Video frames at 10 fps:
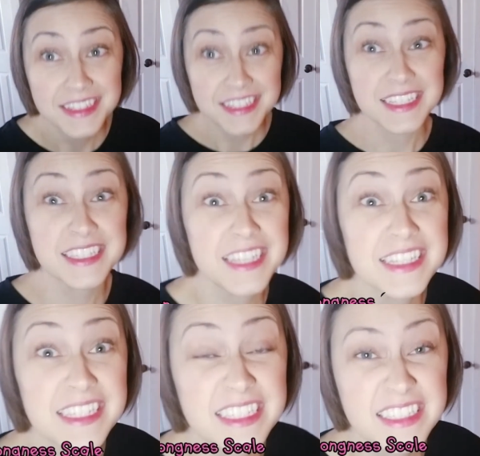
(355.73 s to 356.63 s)
This
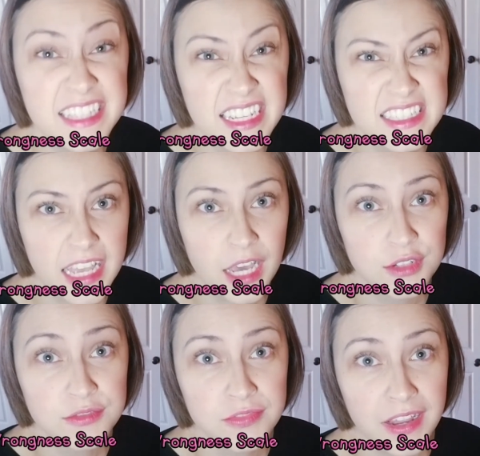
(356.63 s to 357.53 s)
gets a 6 out
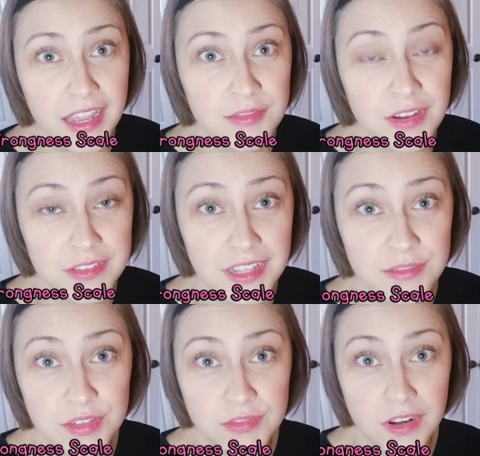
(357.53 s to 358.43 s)
of 5 on the
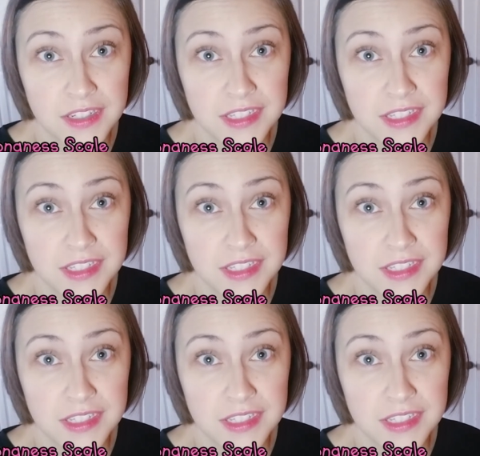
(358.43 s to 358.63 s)
level of wrongness